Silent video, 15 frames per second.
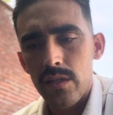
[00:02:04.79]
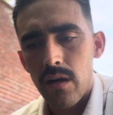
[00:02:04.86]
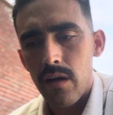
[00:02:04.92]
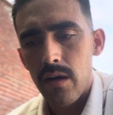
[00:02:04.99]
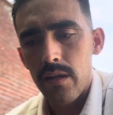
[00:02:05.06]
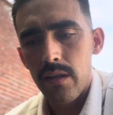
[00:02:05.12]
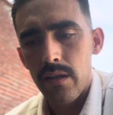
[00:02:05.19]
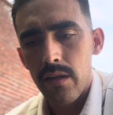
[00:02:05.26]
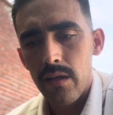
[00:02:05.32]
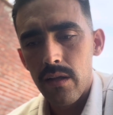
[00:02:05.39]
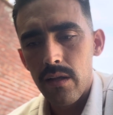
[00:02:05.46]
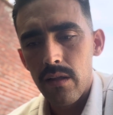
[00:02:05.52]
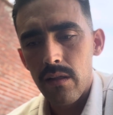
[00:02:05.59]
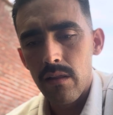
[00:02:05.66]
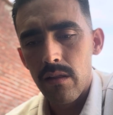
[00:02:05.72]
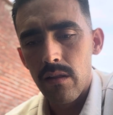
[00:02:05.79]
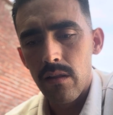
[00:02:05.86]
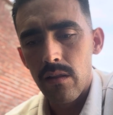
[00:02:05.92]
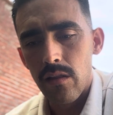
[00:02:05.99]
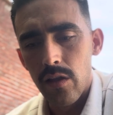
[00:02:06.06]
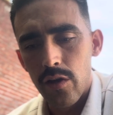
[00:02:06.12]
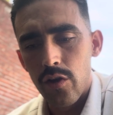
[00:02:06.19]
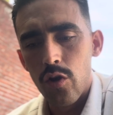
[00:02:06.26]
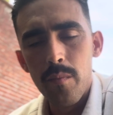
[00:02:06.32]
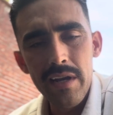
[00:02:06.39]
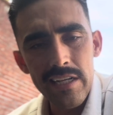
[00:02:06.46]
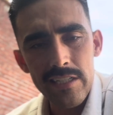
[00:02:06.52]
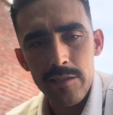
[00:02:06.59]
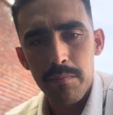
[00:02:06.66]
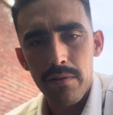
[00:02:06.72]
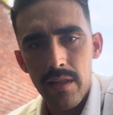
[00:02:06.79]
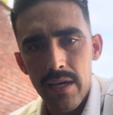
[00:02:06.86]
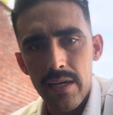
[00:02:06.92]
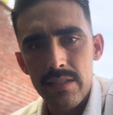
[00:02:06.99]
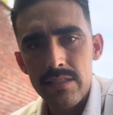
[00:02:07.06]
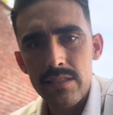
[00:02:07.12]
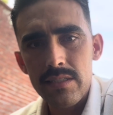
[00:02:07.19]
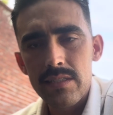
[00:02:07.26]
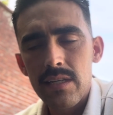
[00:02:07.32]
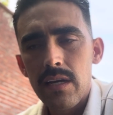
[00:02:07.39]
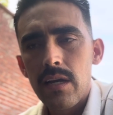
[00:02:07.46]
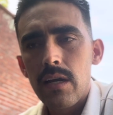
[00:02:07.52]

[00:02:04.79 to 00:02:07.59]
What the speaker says: on leguminous plants,